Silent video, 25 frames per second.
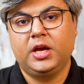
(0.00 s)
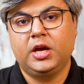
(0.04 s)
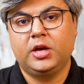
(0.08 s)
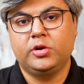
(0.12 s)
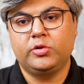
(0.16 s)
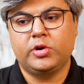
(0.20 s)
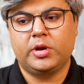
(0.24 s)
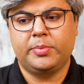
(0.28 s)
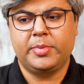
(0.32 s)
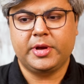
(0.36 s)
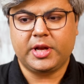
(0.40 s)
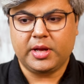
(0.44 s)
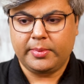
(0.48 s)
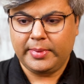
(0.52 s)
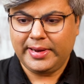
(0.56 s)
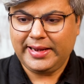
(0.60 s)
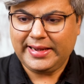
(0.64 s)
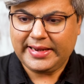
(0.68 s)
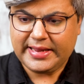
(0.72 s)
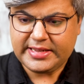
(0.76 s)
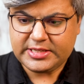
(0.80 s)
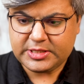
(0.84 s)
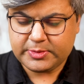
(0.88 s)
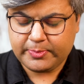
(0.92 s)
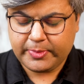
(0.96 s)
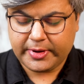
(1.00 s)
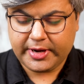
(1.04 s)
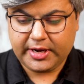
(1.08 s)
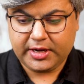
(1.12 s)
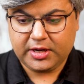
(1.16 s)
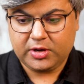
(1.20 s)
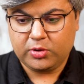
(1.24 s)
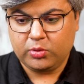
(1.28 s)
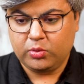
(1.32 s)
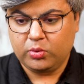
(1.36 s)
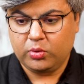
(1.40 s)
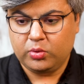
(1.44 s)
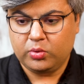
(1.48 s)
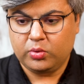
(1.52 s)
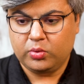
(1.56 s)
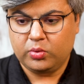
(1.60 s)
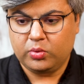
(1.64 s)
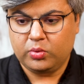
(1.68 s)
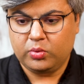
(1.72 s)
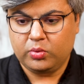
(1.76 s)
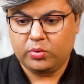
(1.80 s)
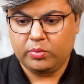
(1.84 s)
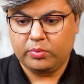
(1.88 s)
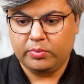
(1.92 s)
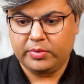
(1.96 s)
you are becoming desperate to
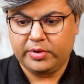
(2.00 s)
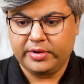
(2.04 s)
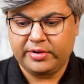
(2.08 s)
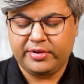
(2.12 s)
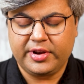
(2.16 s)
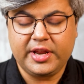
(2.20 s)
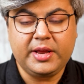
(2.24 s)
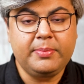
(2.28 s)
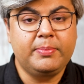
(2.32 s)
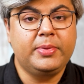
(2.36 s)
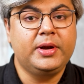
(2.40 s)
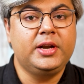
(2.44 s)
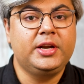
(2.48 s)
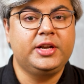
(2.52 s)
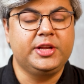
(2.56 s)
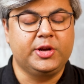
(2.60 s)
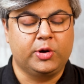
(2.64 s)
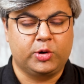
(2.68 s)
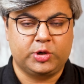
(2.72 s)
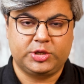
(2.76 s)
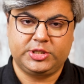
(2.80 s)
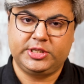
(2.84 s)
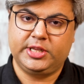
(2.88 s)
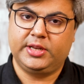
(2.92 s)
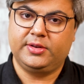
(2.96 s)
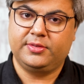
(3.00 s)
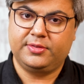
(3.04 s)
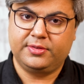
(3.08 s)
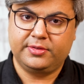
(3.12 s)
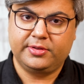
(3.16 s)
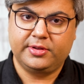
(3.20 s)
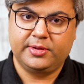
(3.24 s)
rebuild yourself.